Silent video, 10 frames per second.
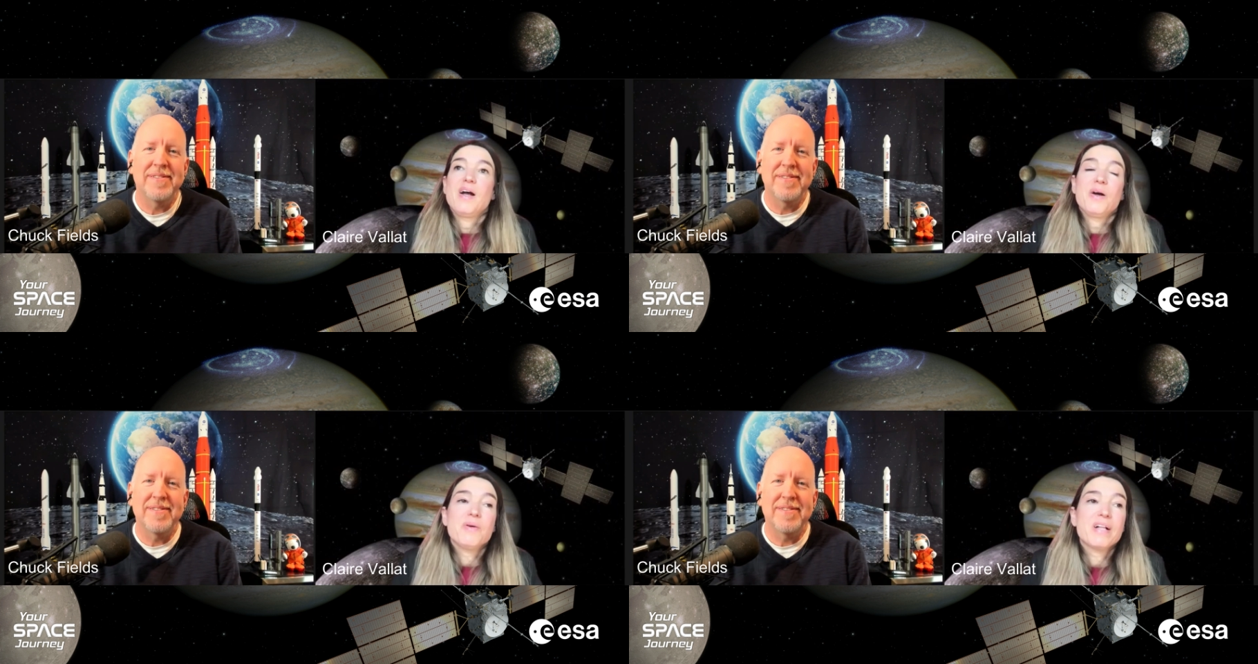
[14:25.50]

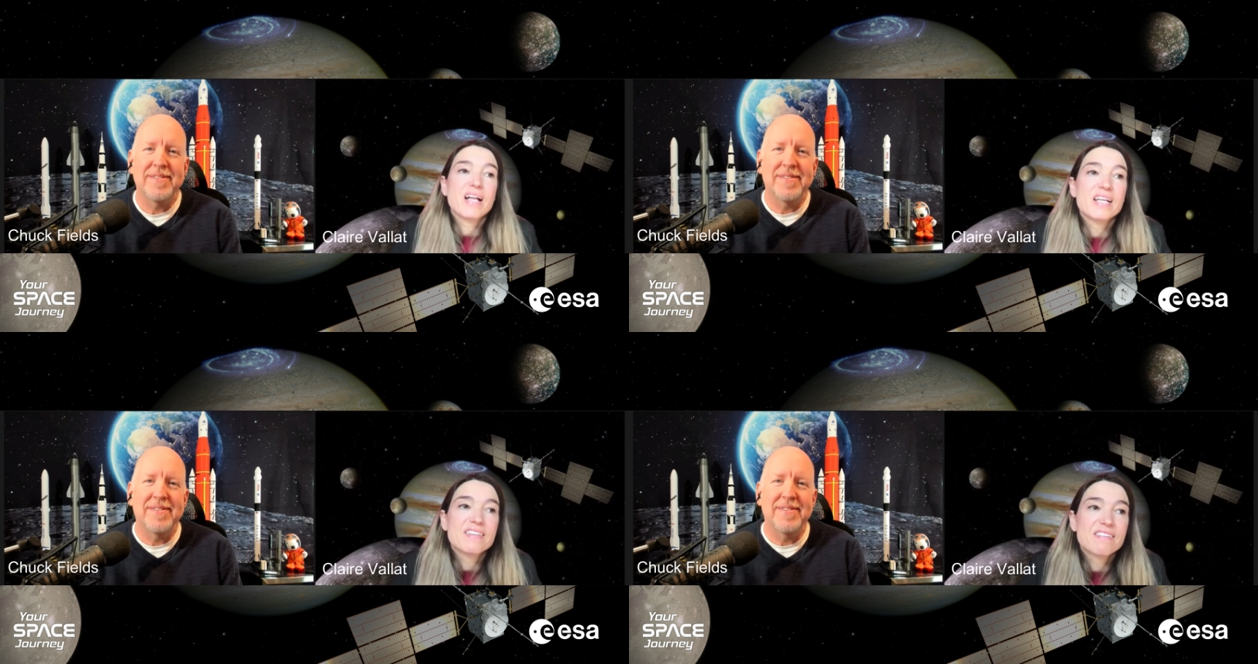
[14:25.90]
Speaker 1: Well,
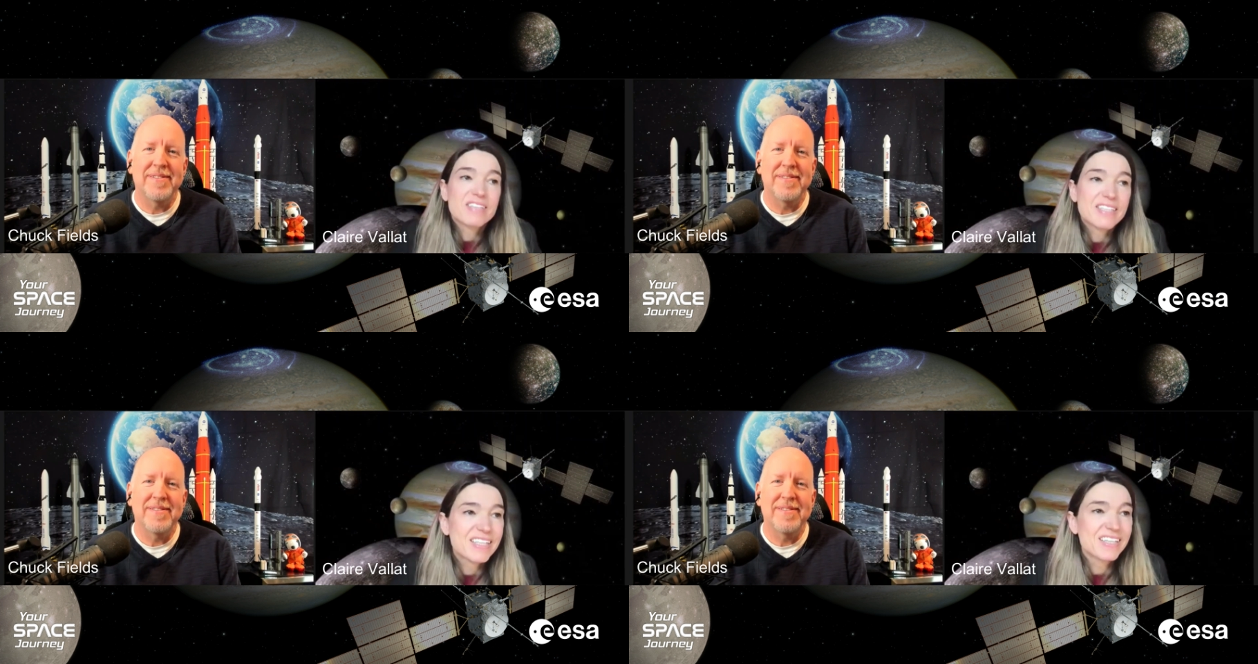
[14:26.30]

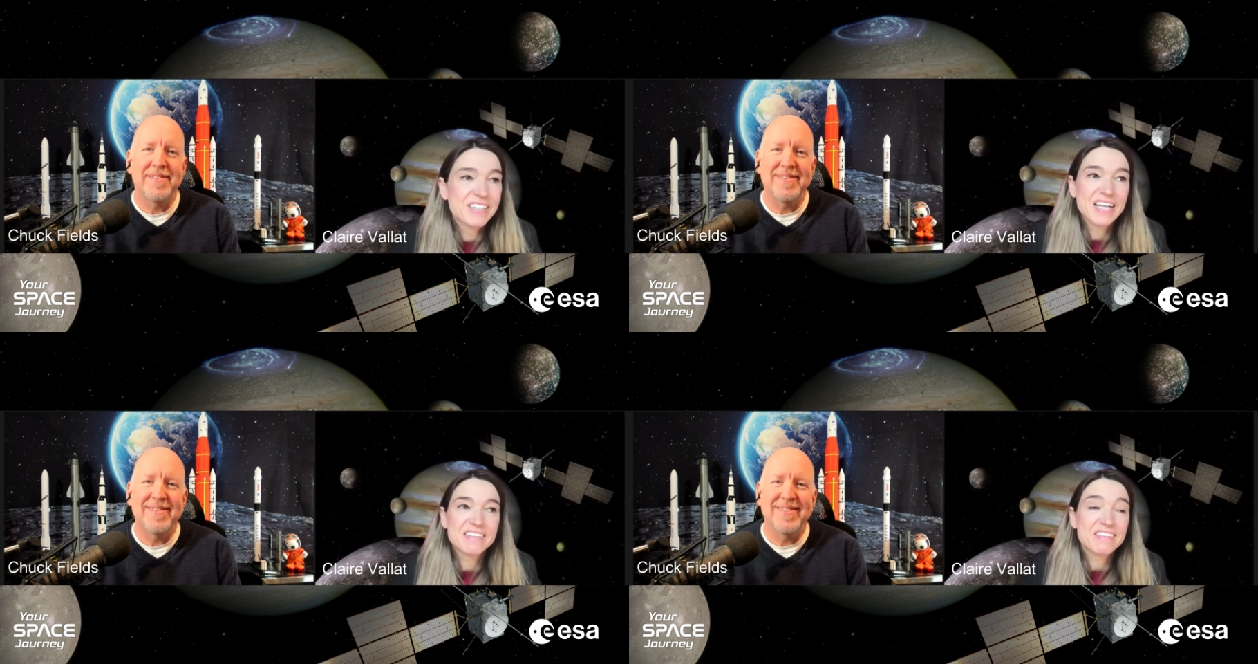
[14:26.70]

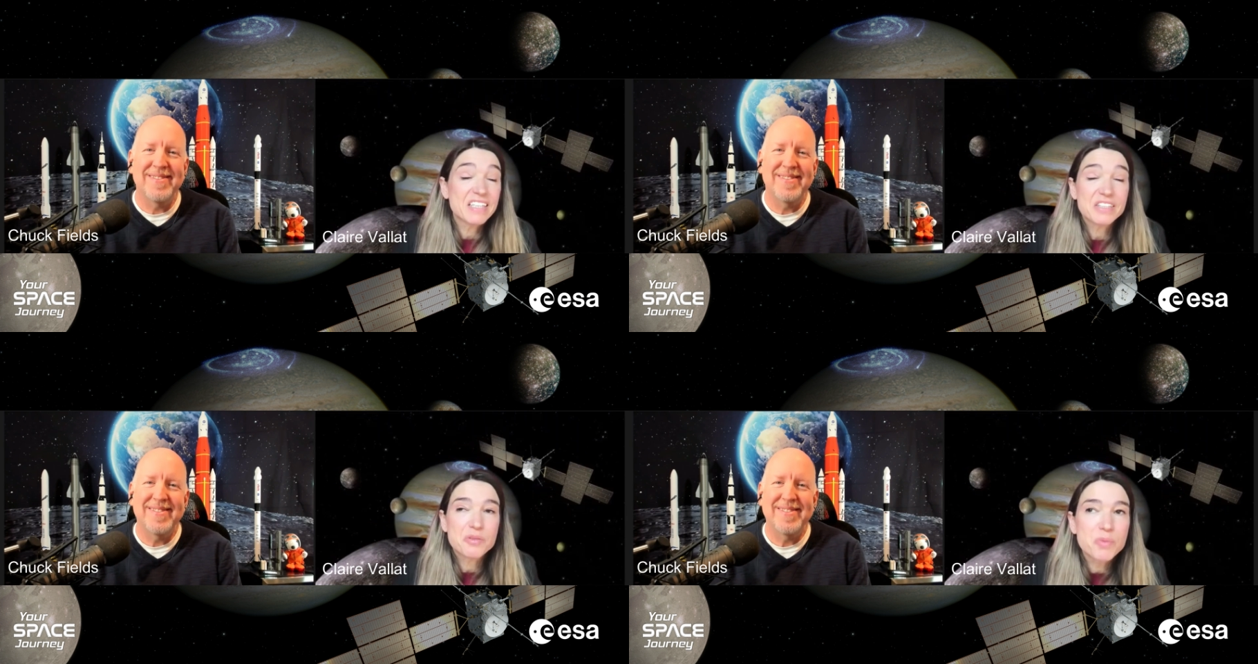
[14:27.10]
I
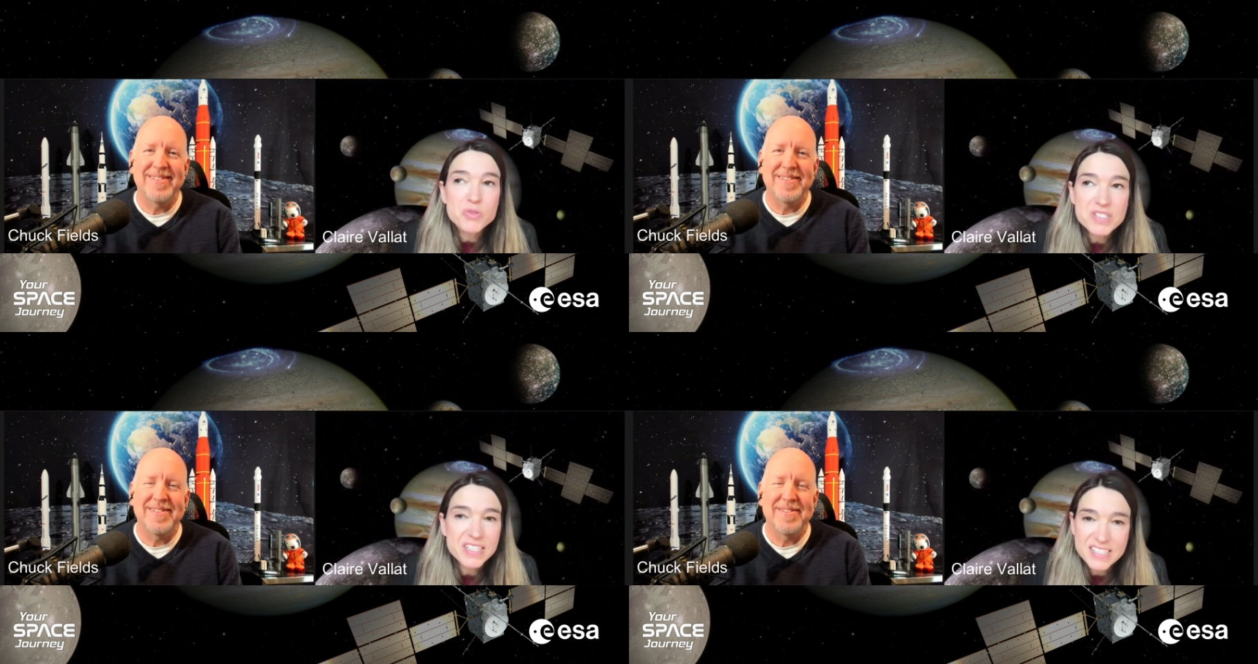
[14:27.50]
think the
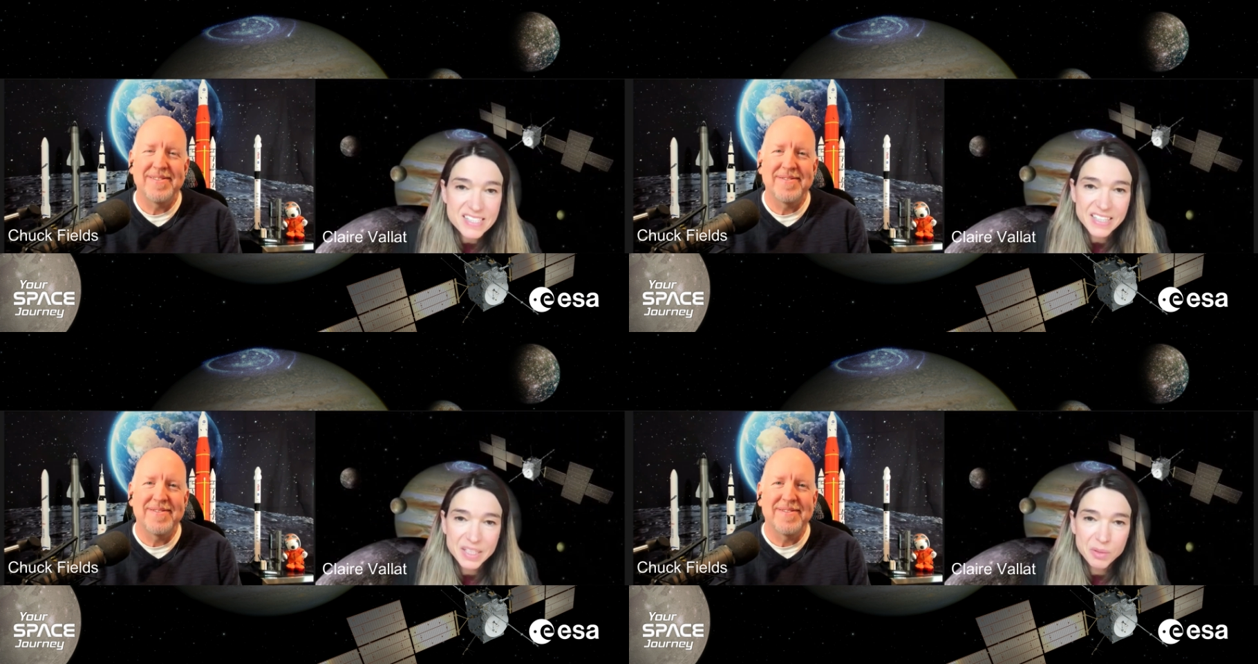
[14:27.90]
most
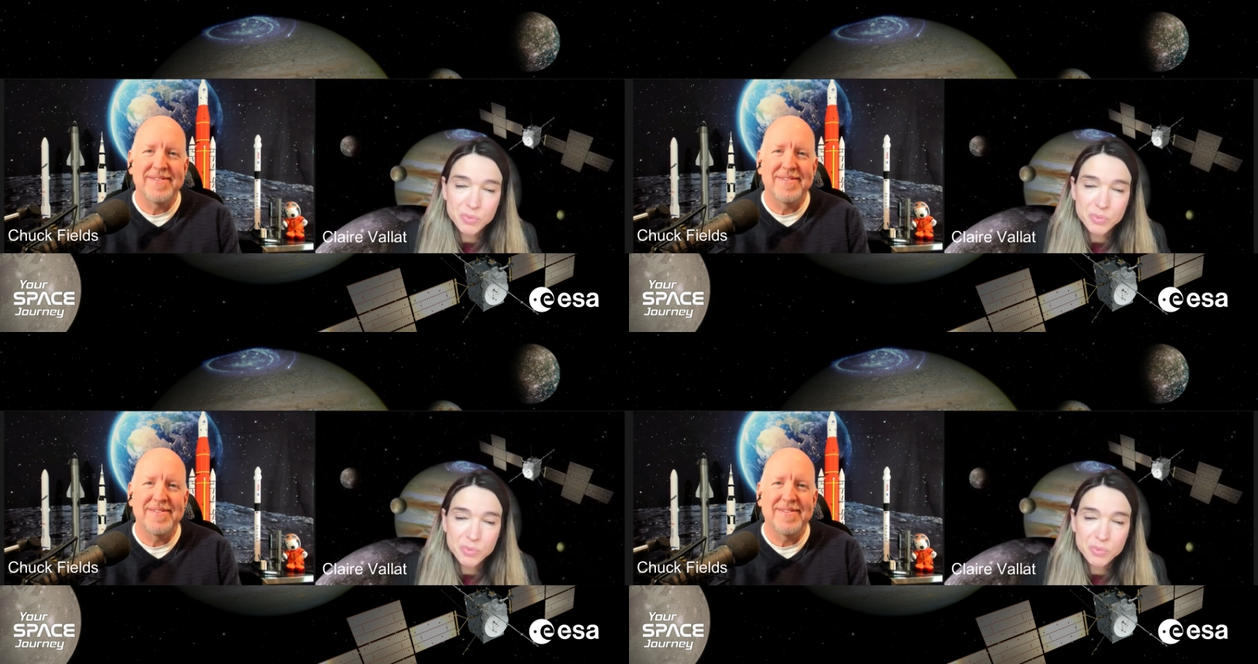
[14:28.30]
exciting